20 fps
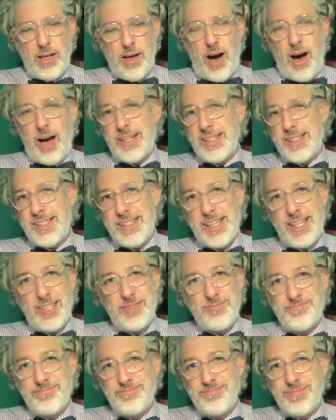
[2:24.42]

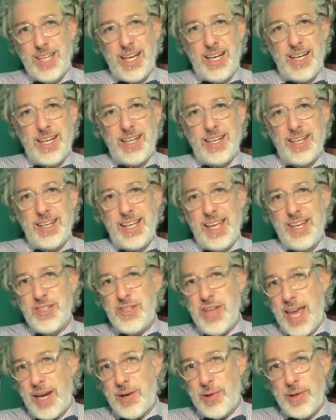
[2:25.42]
honesty,
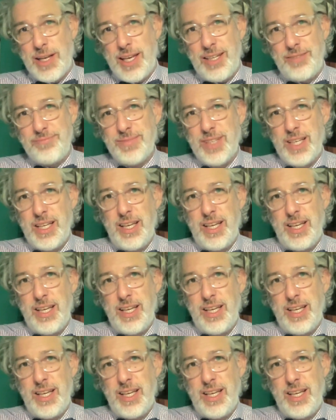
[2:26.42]
integrity,